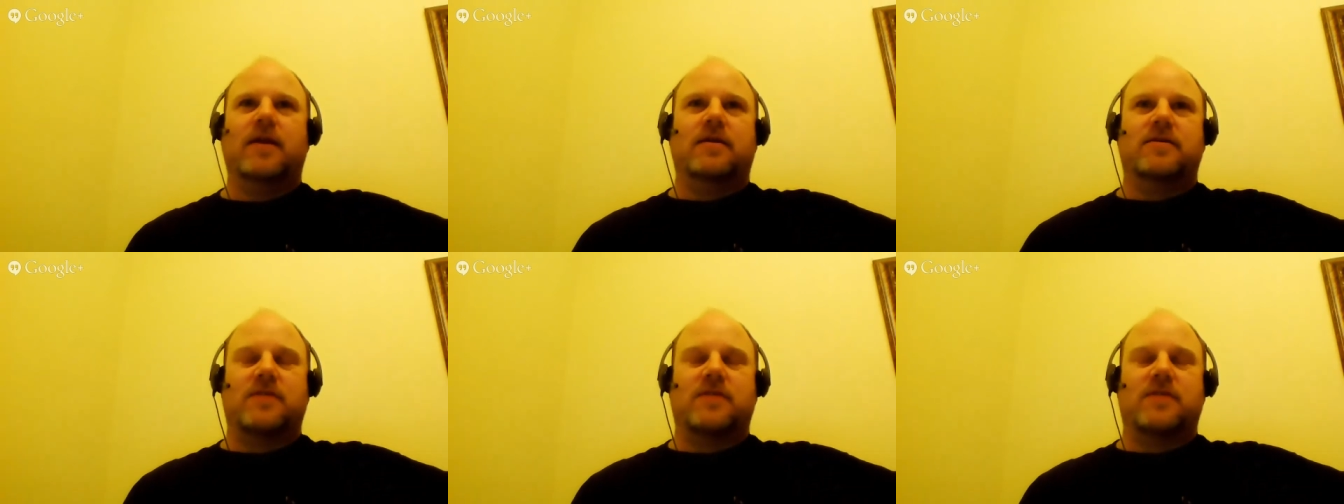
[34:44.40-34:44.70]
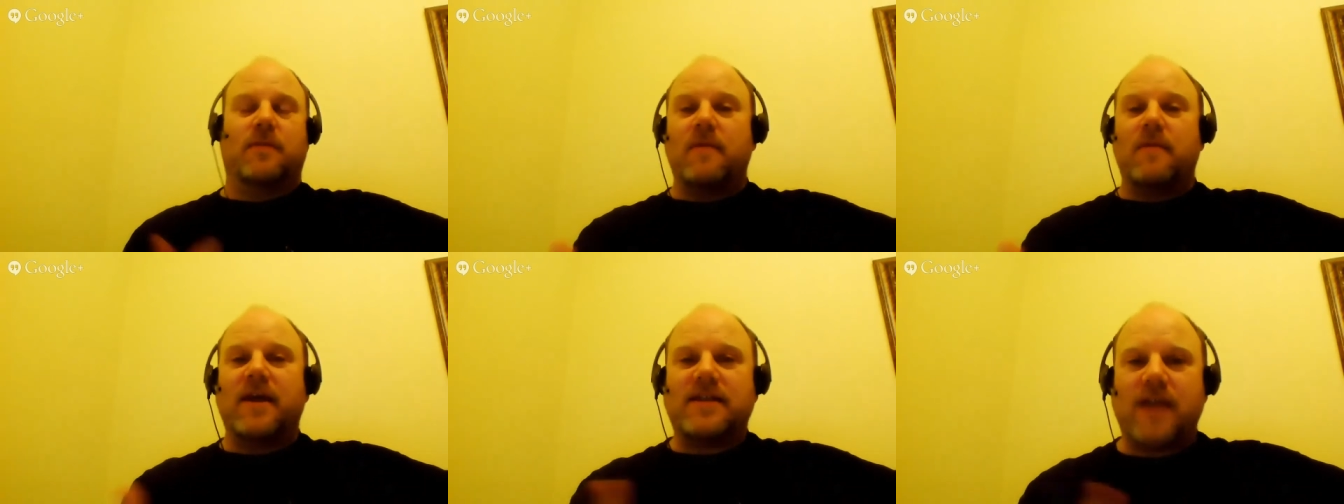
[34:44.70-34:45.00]

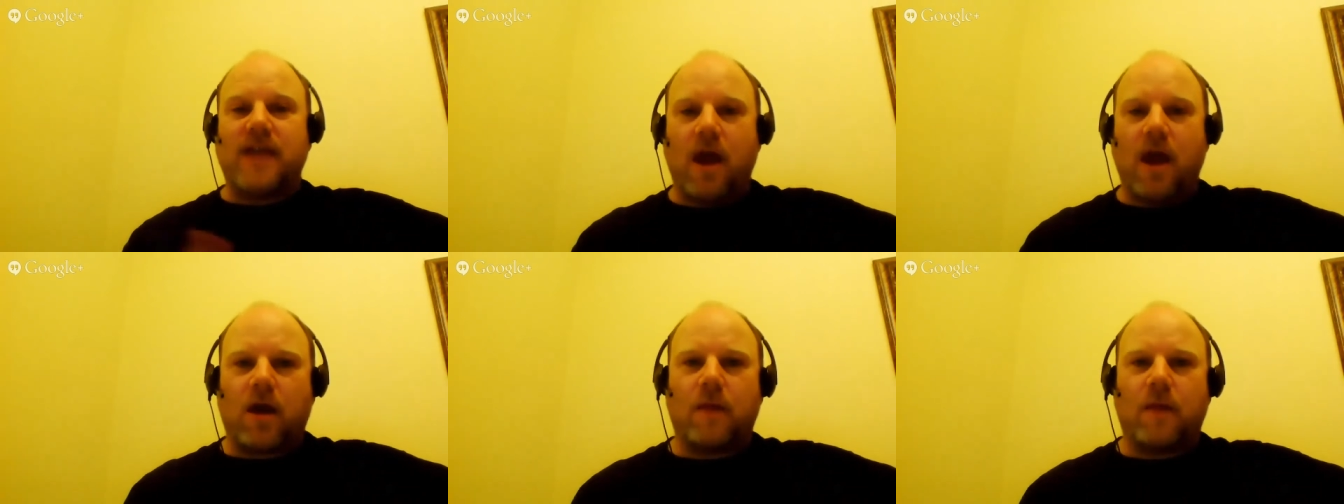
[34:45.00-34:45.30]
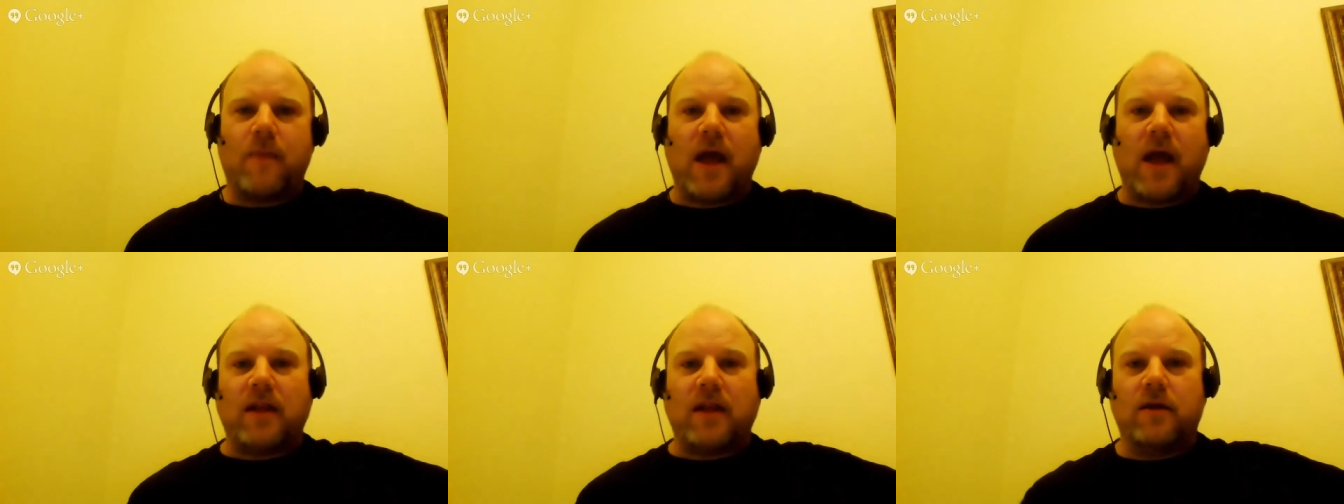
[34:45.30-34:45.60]
Somebody might say
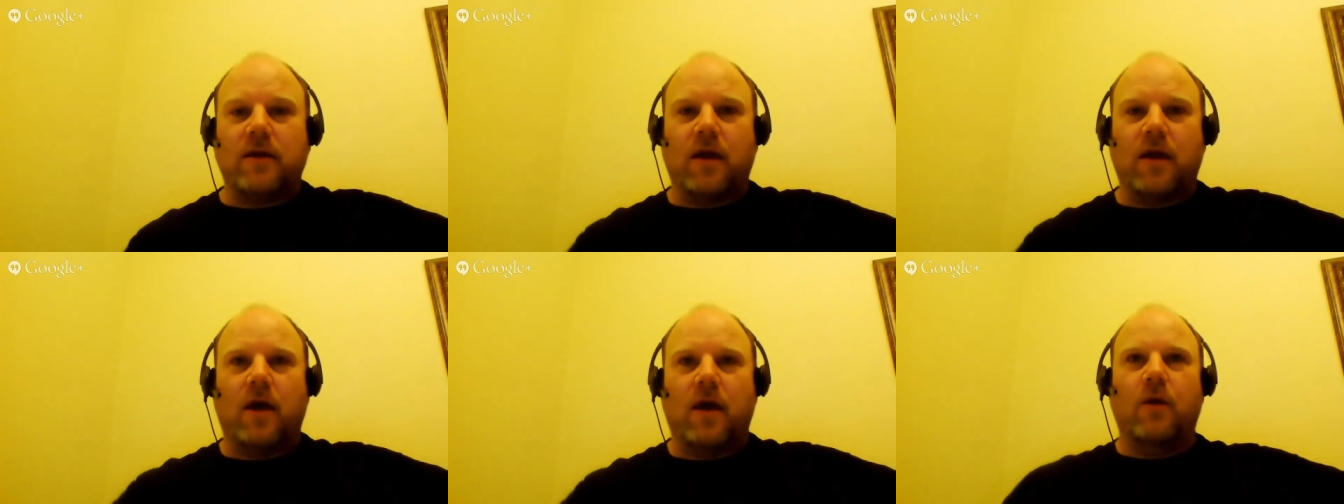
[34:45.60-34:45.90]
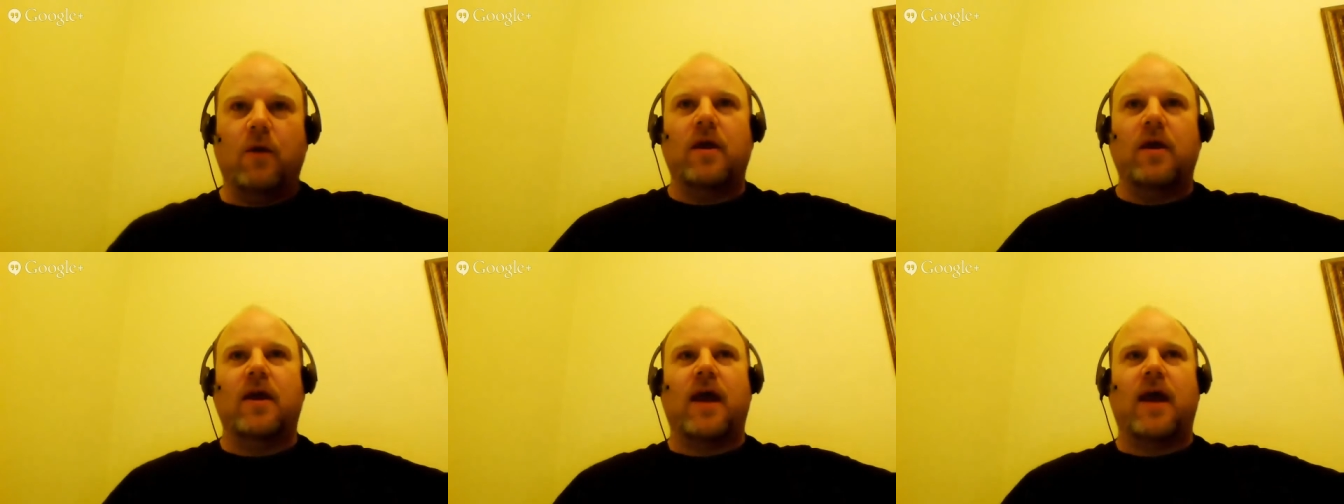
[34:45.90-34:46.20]

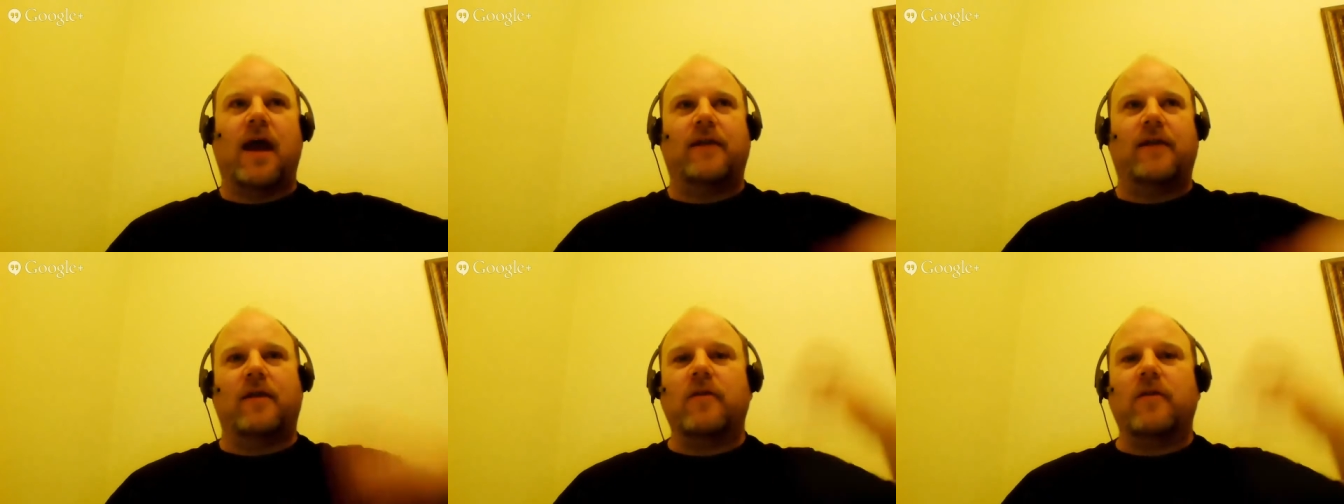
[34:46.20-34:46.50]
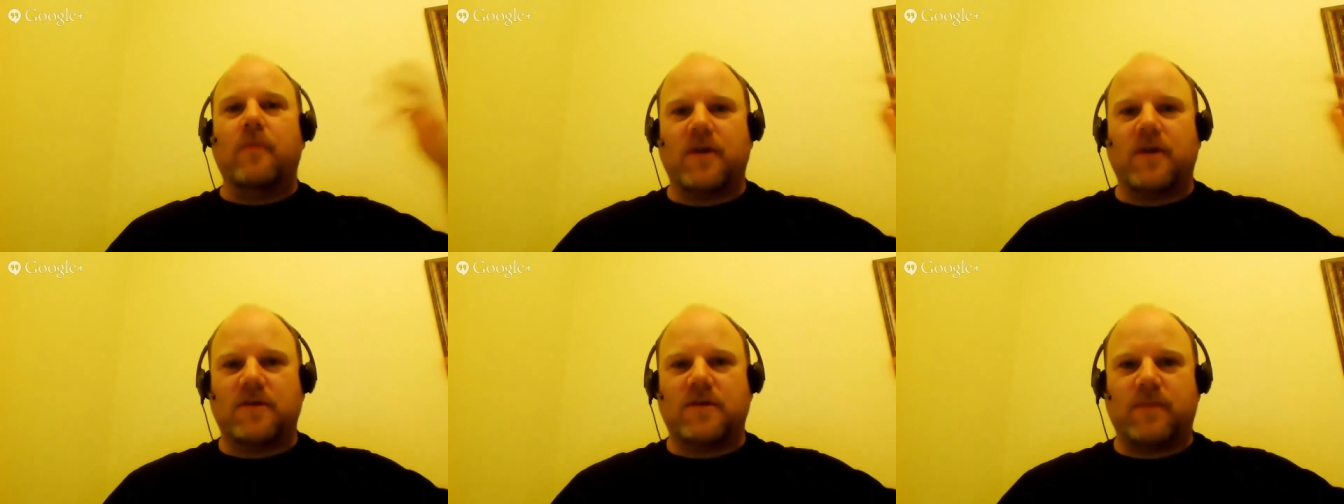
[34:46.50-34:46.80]
archipelago, and the other
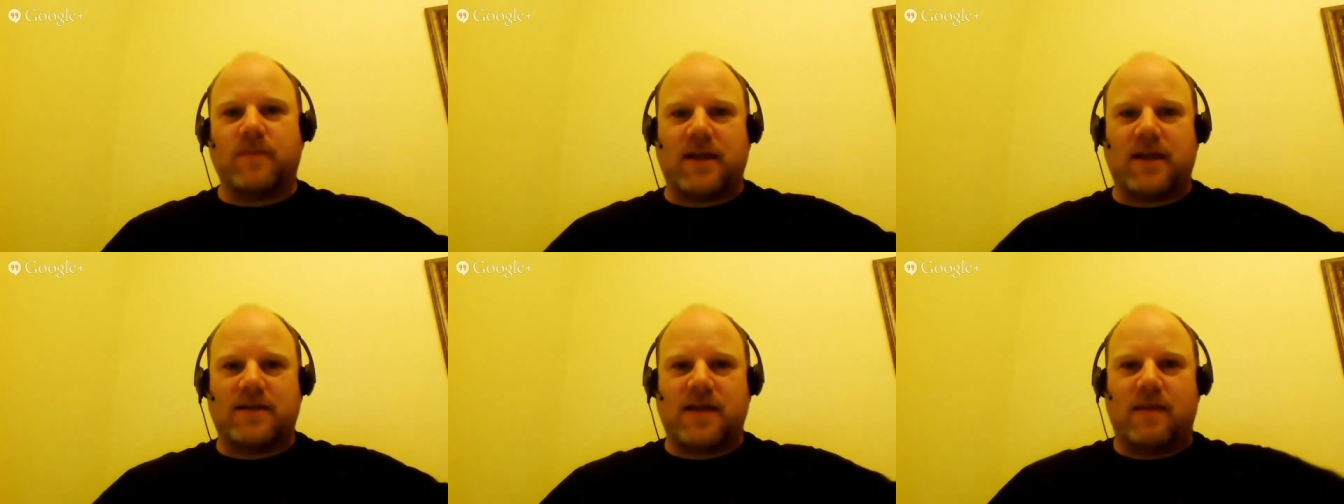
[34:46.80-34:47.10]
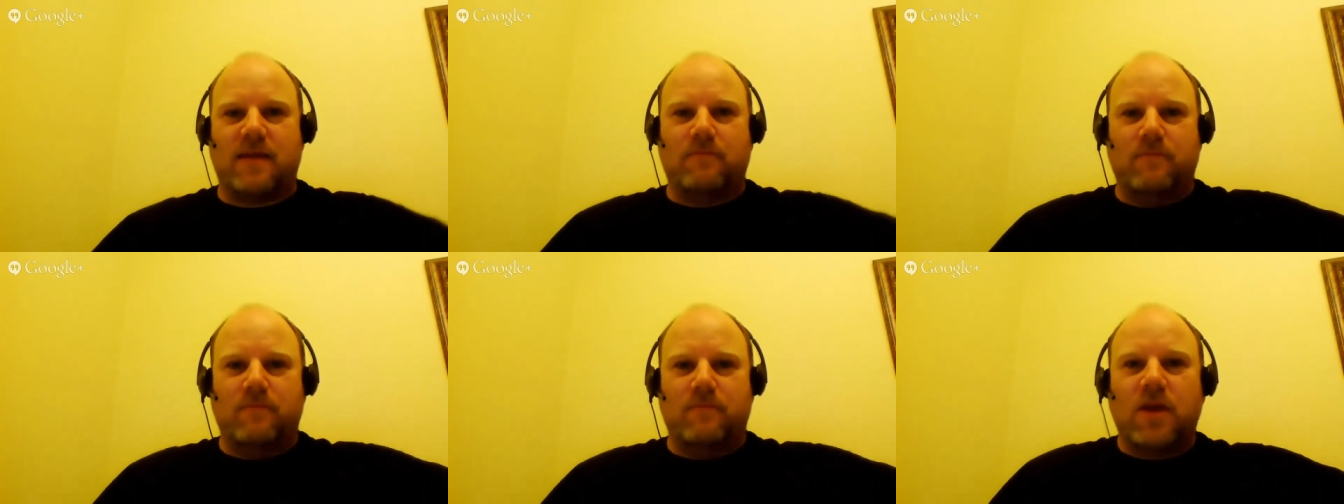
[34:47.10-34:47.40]
person might
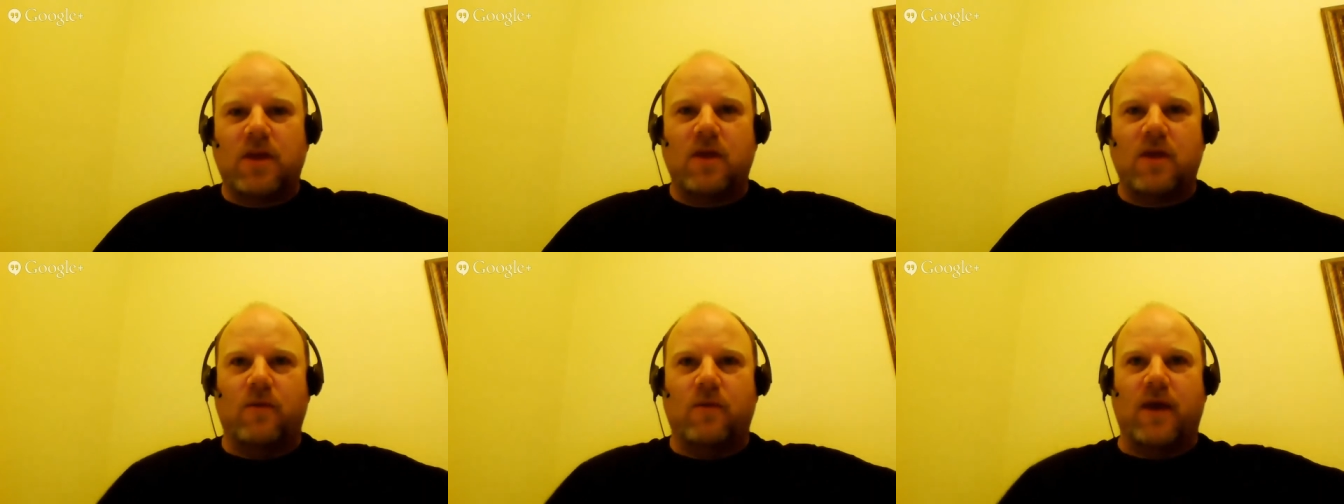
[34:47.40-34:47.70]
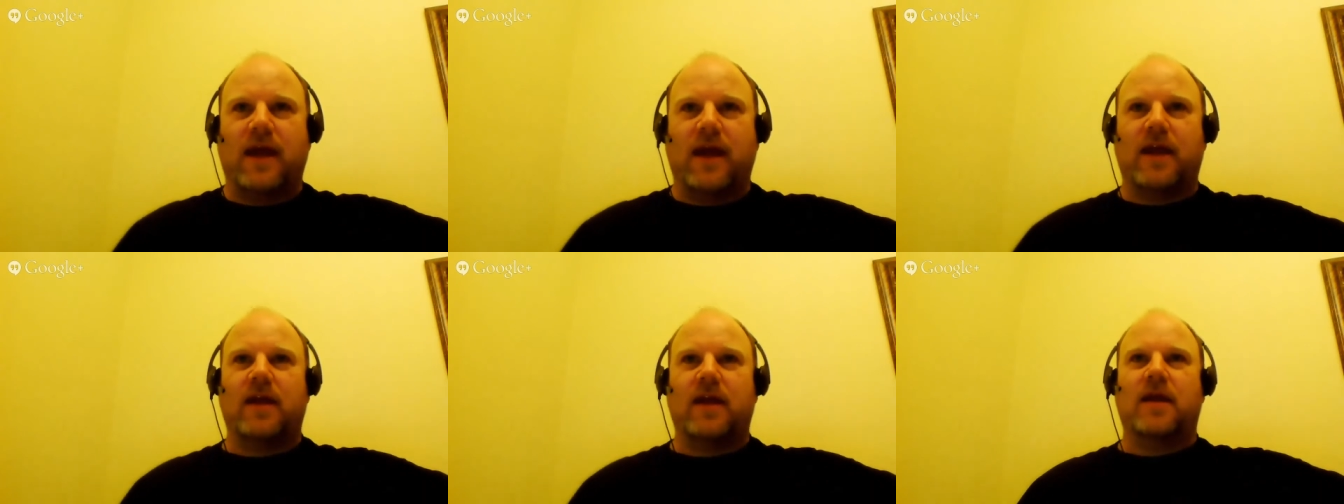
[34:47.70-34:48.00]
say Milky
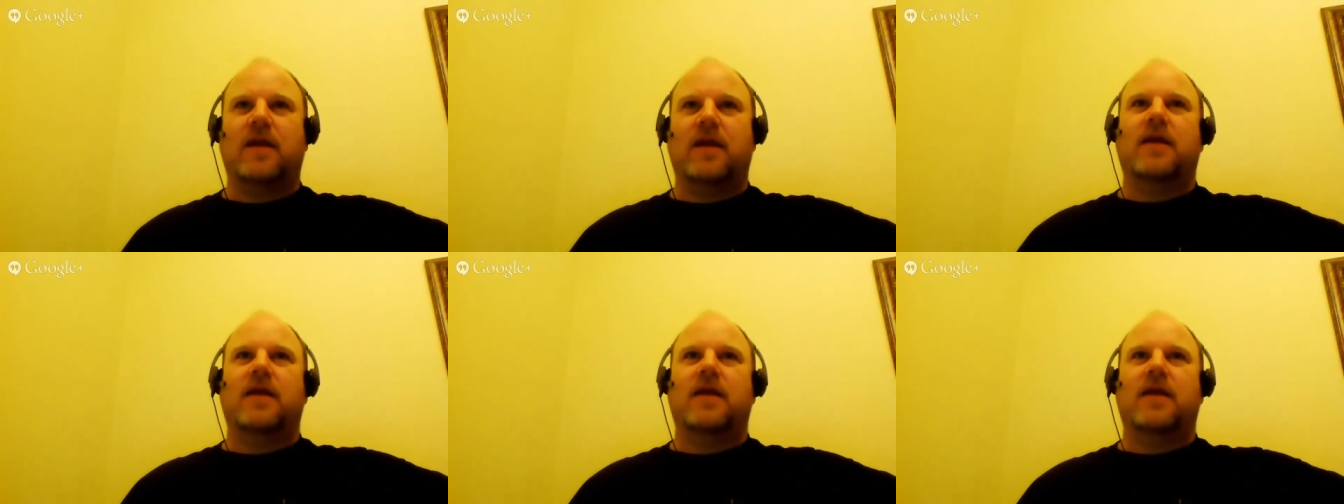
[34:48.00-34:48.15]
Way.